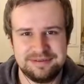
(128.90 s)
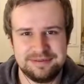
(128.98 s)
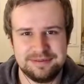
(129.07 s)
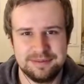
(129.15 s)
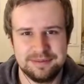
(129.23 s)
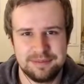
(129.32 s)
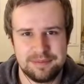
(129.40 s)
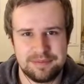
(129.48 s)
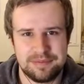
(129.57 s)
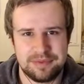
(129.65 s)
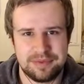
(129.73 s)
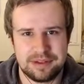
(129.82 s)

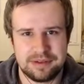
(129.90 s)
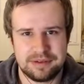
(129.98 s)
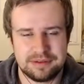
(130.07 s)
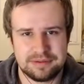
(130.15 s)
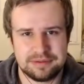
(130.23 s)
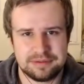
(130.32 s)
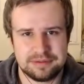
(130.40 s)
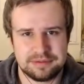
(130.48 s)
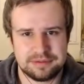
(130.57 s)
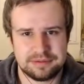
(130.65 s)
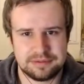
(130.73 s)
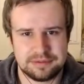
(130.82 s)

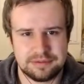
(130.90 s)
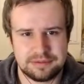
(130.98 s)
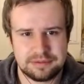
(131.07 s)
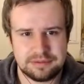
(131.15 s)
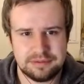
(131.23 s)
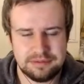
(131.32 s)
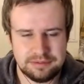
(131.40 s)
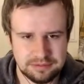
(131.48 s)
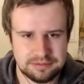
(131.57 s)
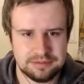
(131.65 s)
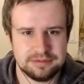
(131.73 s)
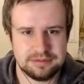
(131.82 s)

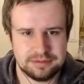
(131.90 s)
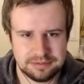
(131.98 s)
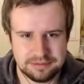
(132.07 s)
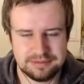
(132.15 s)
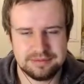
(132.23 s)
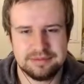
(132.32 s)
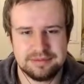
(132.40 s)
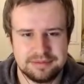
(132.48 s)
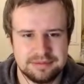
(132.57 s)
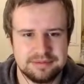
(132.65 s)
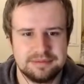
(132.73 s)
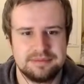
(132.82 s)

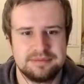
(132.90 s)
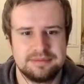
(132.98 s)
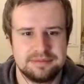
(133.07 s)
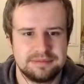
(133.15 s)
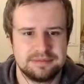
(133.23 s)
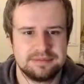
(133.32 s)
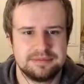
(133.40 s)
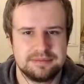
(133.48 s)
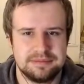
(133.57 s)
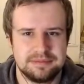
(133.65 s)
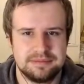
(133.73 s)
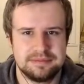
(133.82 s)

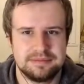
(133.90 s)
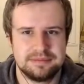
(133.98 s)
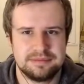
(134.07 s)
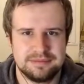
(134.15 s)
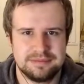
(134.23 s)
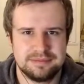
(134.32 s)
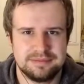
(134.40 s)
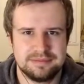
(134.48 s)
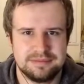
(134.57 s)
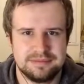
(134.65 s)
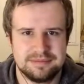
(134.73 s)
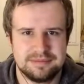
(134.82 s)

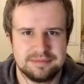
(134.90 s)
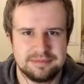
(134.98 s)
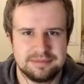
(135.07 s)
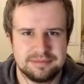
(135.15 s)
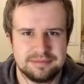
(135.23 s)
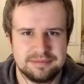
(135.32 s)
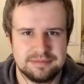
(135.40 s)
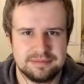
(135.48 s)
The person shown says nothing.